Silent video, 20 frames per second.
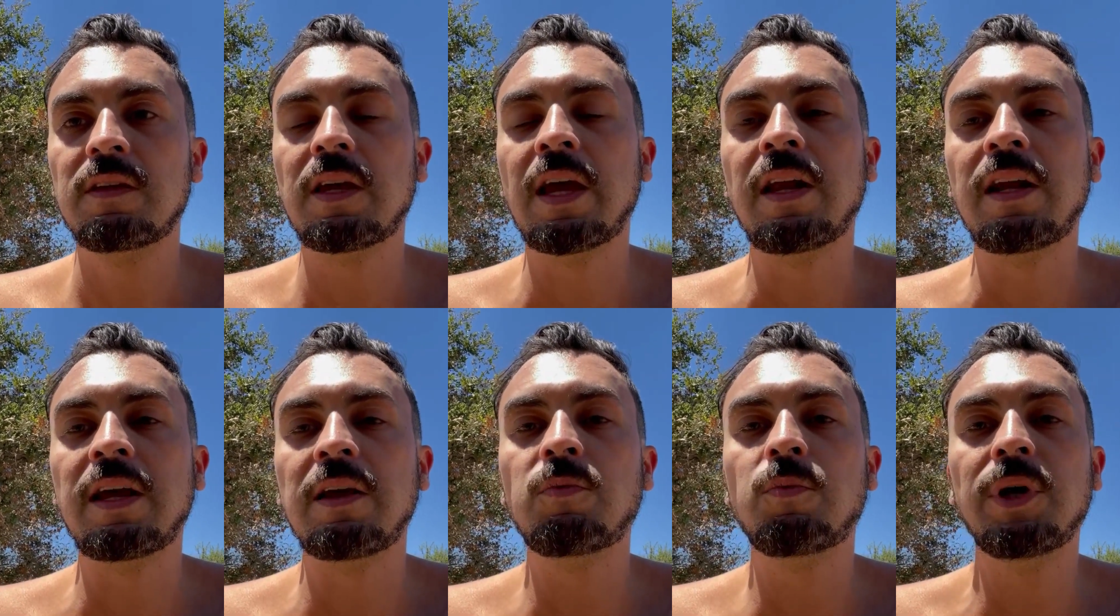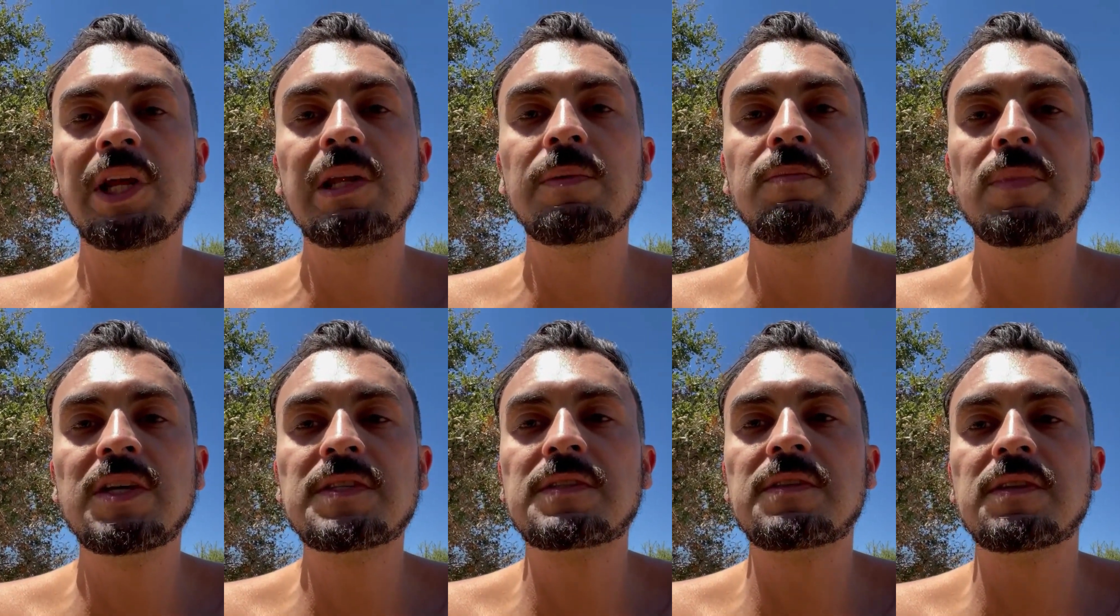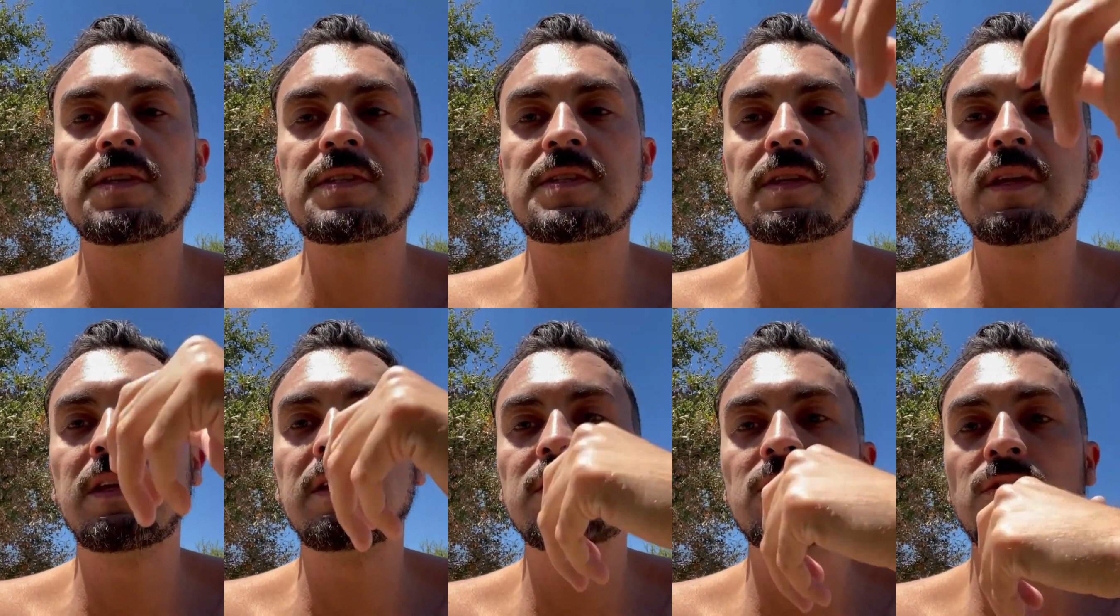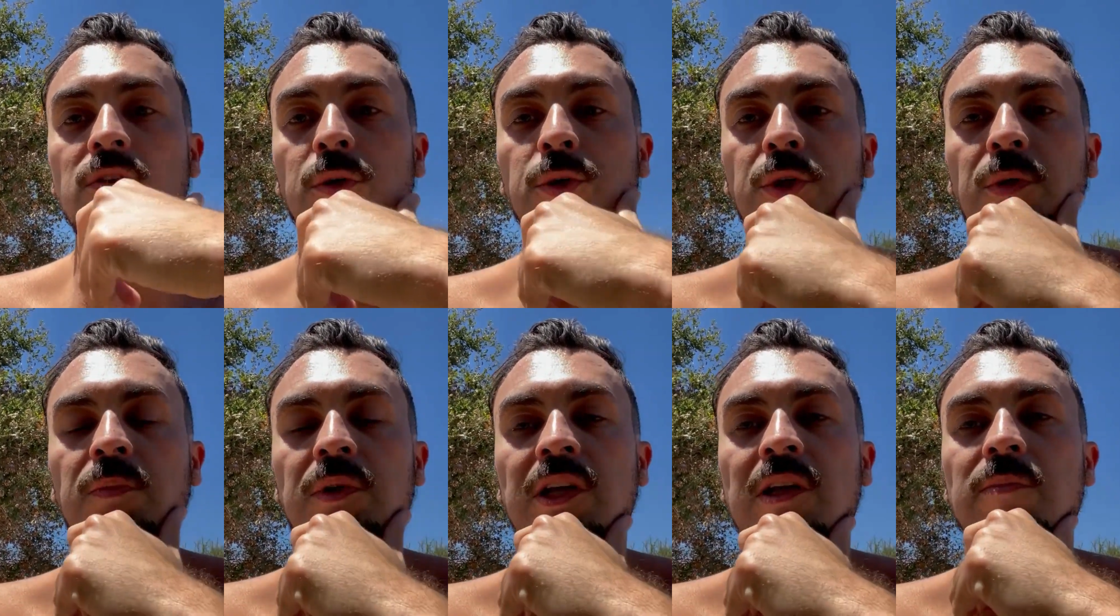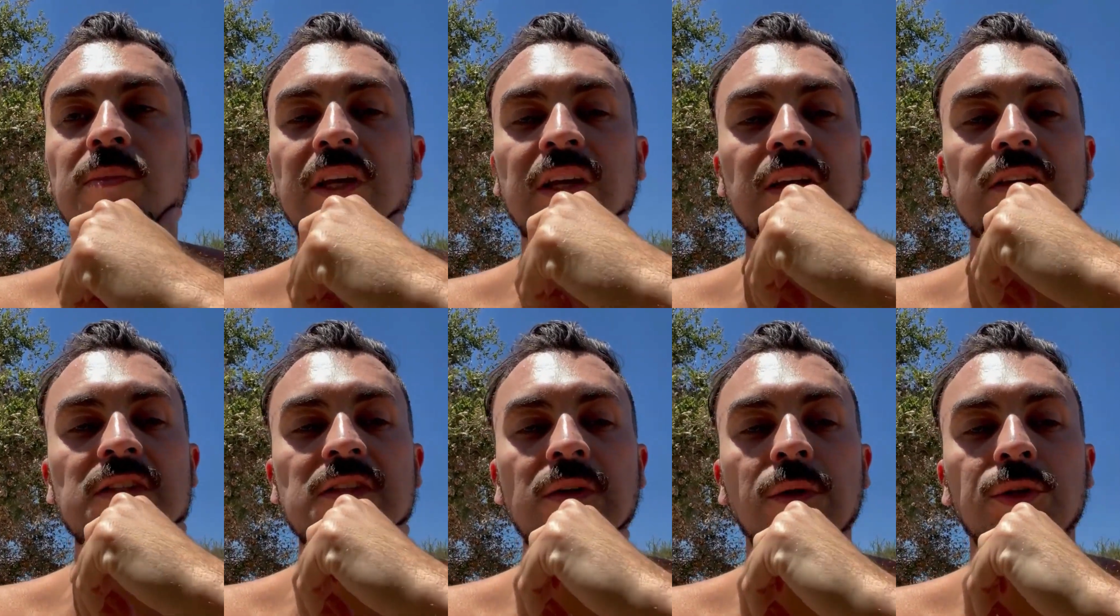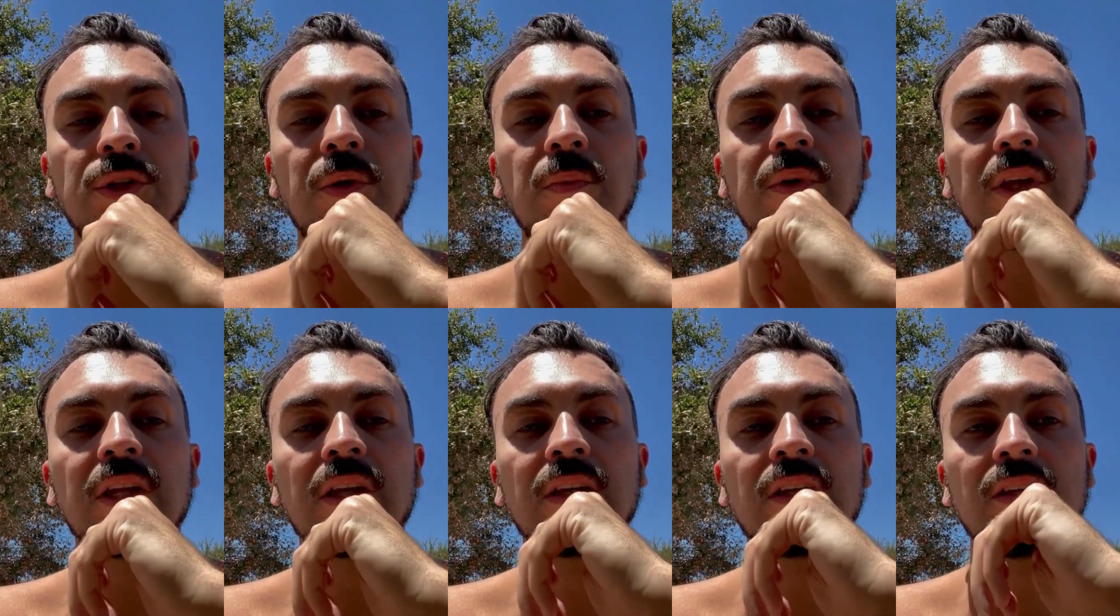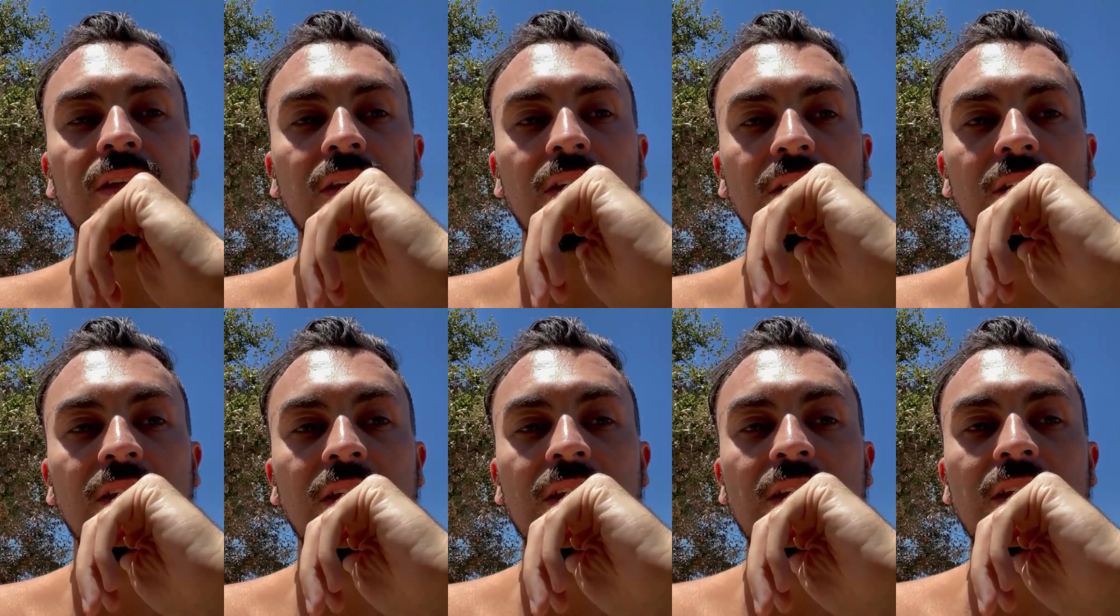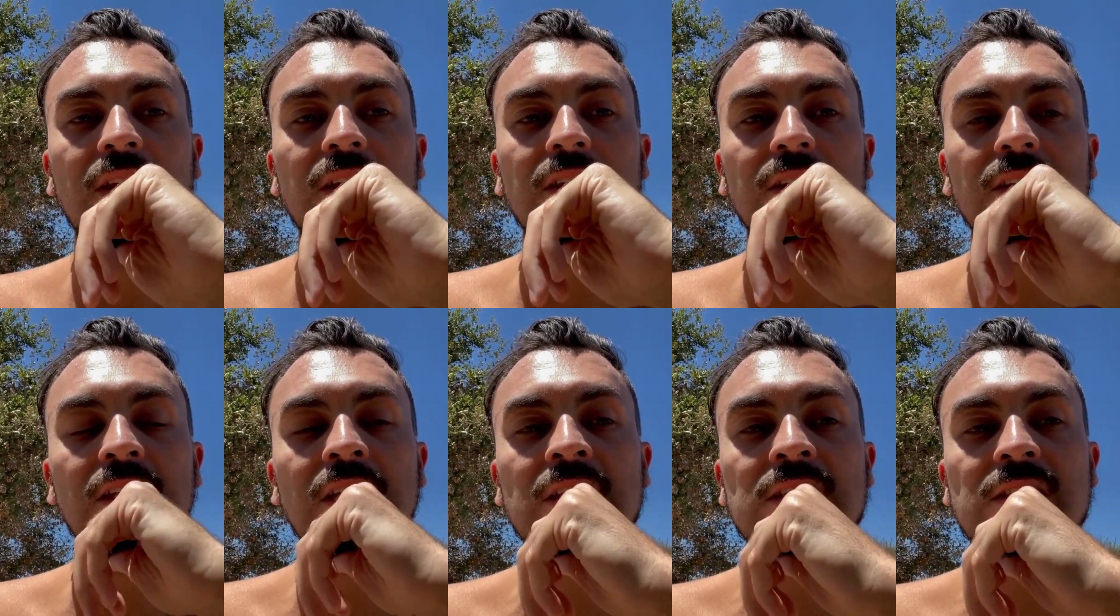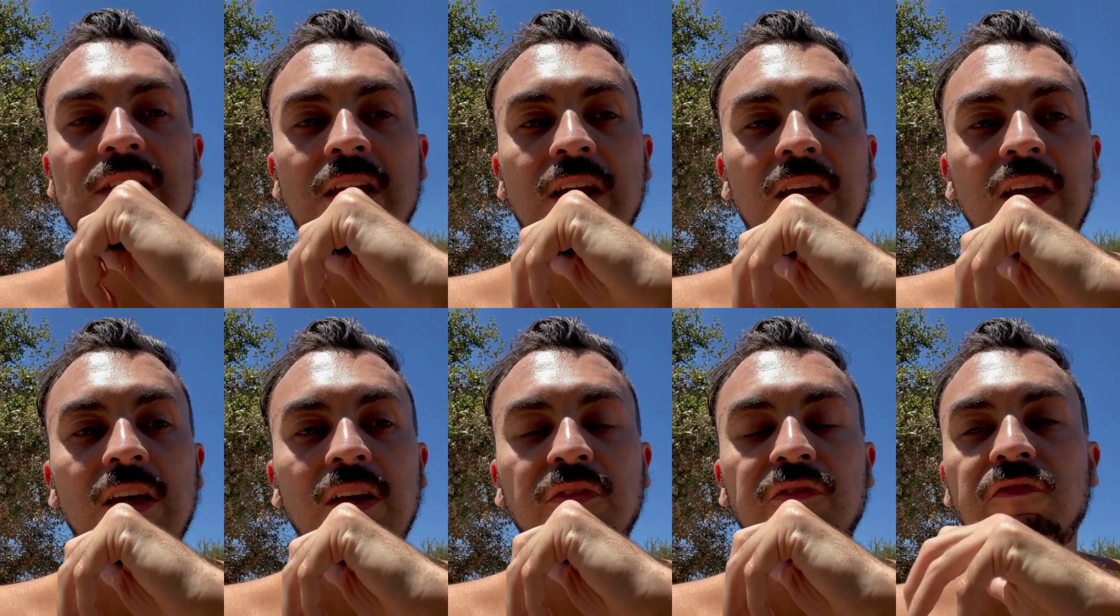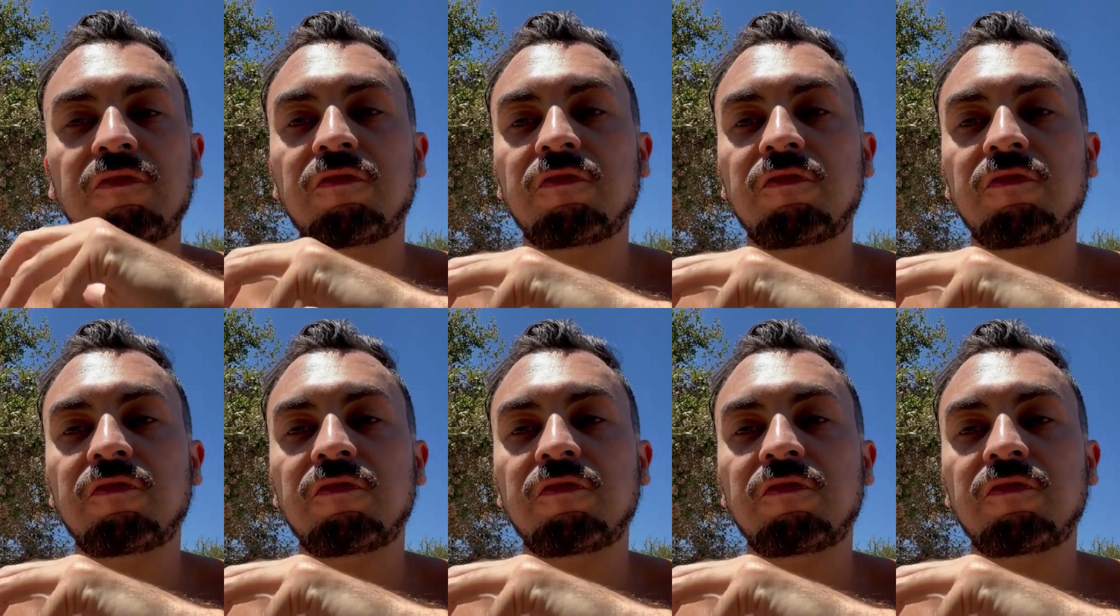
And I really miss this in social media because social media is a